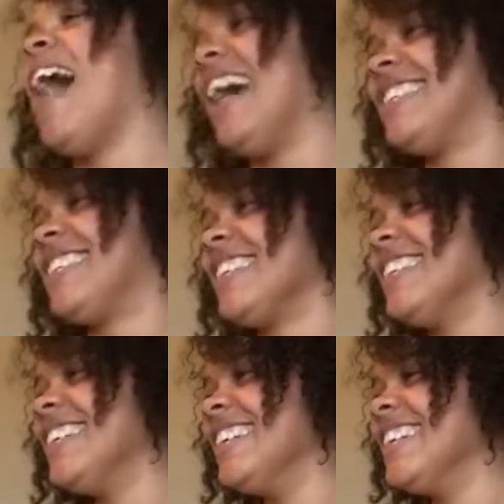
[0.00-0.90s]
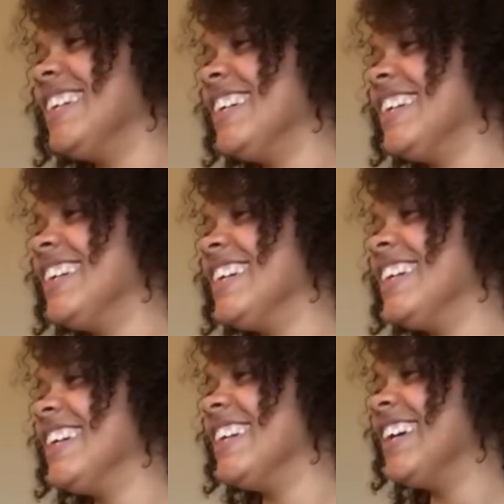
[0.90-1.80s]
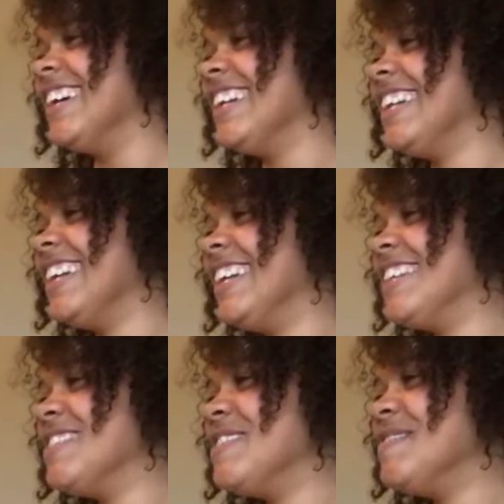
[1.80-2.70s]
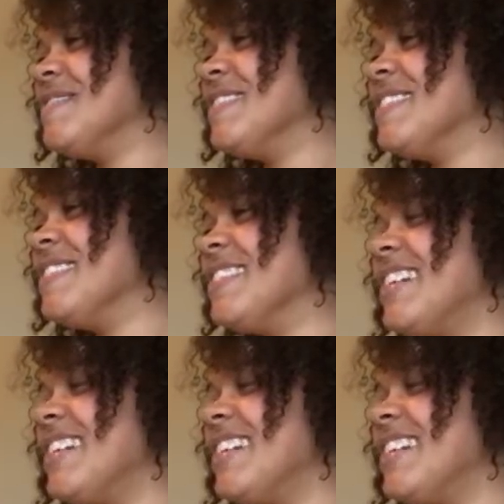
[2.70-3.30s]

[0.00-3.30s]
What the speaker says: (silent)